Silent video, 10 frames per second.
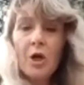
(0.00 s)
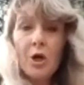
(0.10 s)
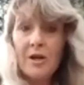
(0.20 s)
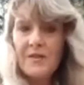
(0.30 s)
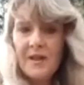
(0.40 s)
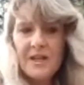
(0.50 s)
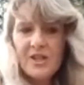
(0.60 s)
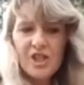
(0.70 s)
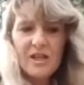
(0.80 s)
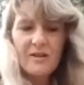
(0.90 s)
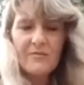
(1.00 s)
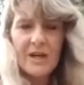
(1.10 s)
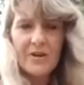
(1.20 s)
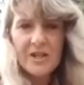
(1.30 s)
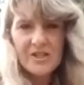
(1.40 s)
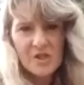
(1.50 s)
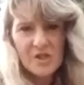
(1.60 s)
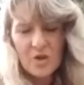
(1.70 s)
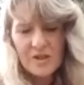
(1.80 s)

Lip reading: earth energy, various sorts,